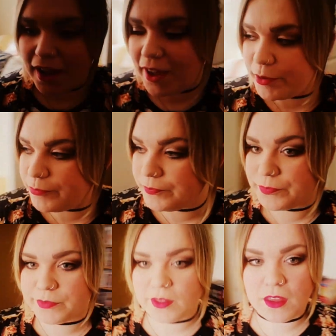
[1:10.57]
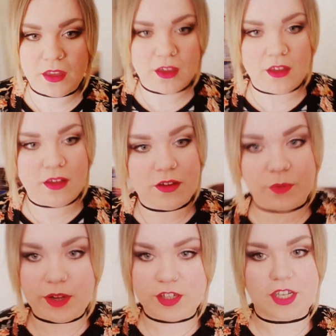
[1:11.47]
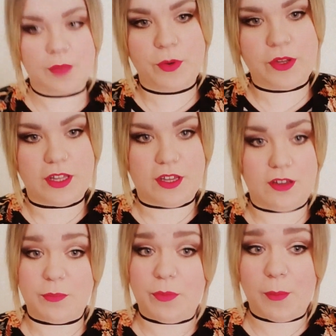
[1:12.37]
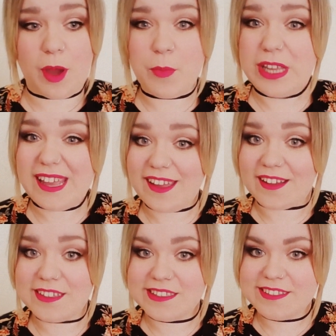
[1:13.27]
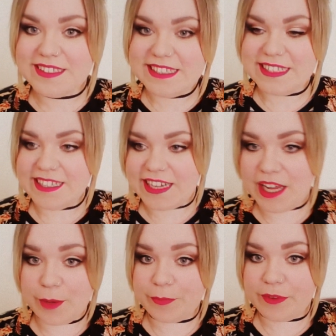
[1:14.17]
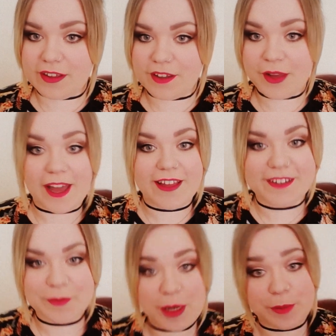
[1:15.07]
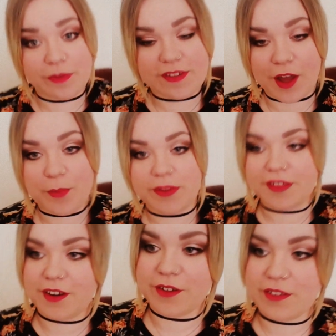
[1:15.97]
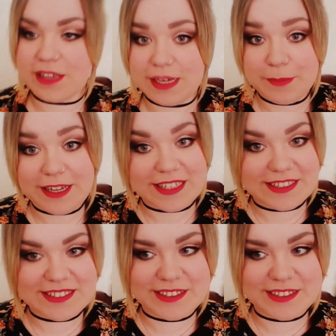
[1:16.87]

where should I put you? I might put you here. Okay, I'm gonna set up and then I'll see you in a minute.